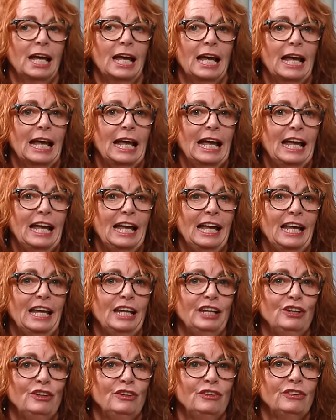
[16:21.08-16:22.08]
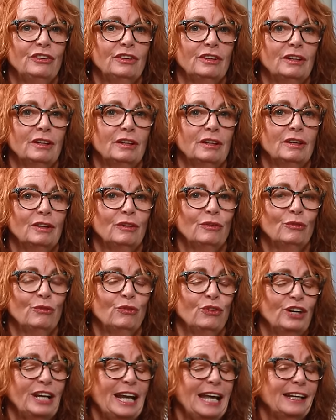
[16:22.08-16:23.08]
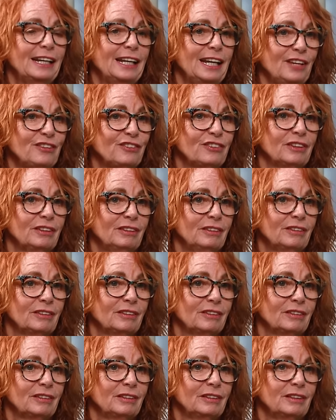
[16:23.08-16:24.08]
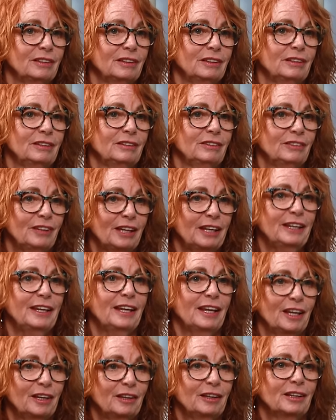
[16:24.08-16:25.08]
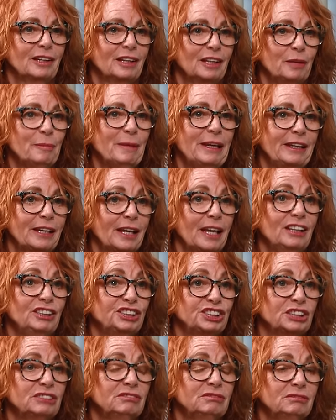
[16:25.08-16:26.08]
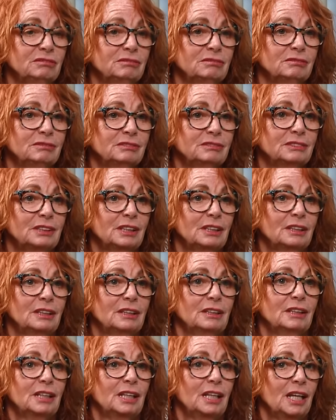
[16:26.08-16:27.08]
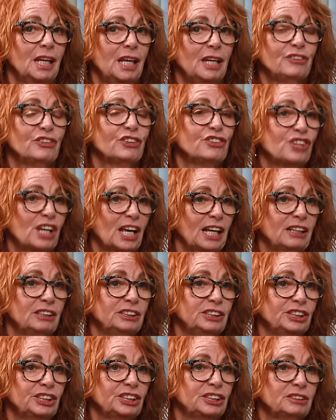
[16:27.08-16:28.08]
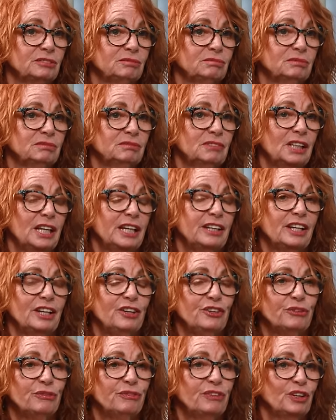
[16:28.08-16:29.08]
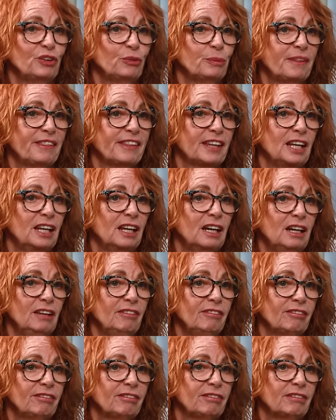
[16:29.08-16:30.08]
And for an adolescent, taking a medication is a challenge. It interferes with their life.